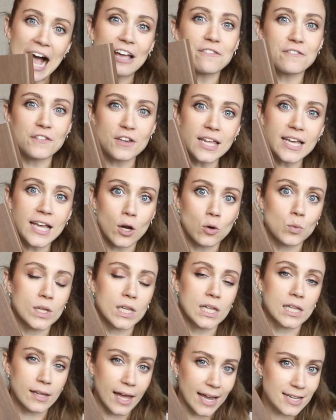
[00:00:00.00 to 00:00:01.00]
I feel like I
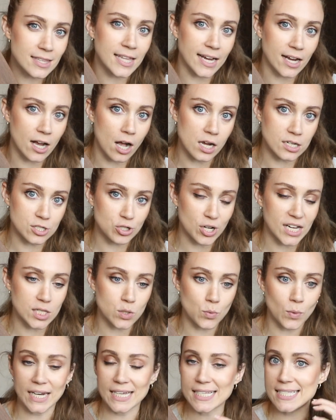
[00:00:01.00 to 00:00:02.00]
really like that
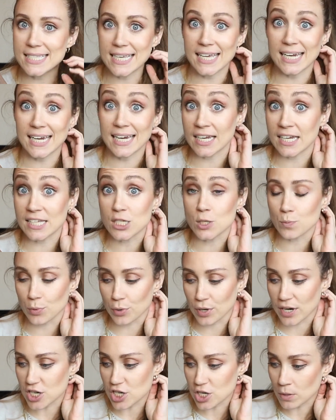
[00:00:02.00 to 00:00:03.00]
contrast when I see it in
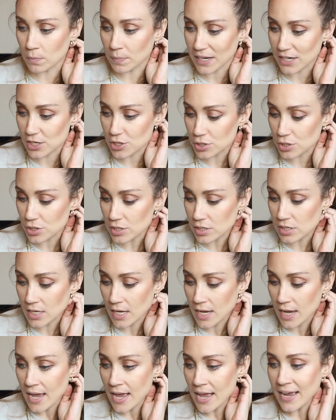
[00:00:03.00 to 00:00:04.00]
inspiration pictures.
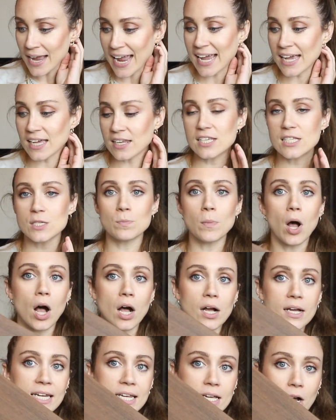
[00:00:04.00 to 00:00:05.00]
And this
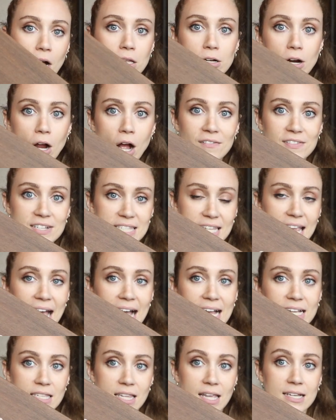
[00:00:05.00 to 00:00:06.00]
mahogany color obviously
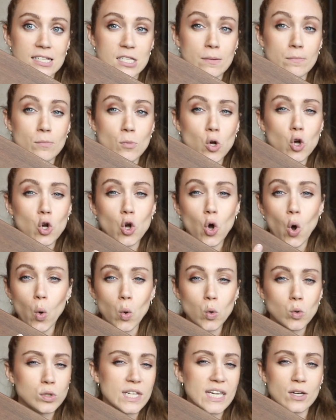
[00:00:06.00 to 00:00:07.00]
has like some
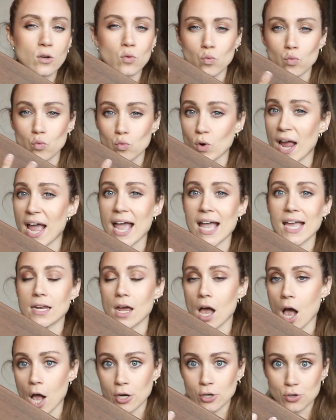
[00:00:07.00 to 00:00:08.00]
golden red
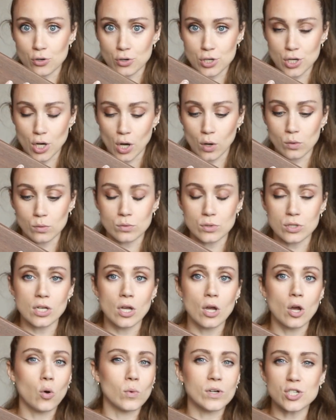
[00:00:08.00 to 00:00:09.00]
undertones,
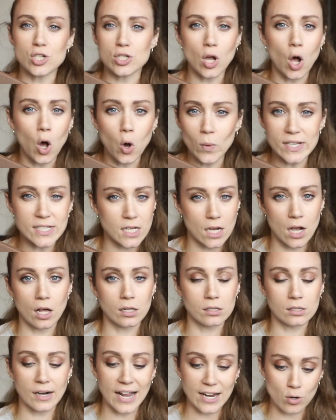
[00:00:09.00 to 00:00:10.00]
which is always a
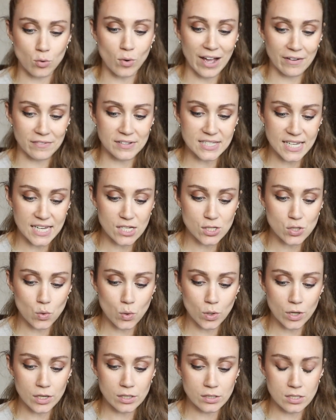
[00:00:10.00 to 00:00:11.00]
color I gravitate
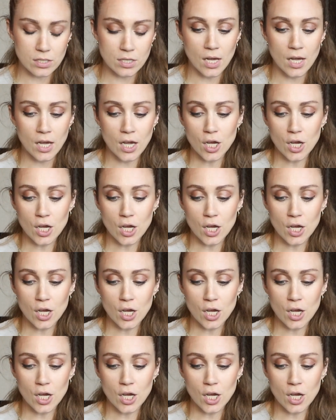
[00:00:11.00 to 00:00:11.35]
towards.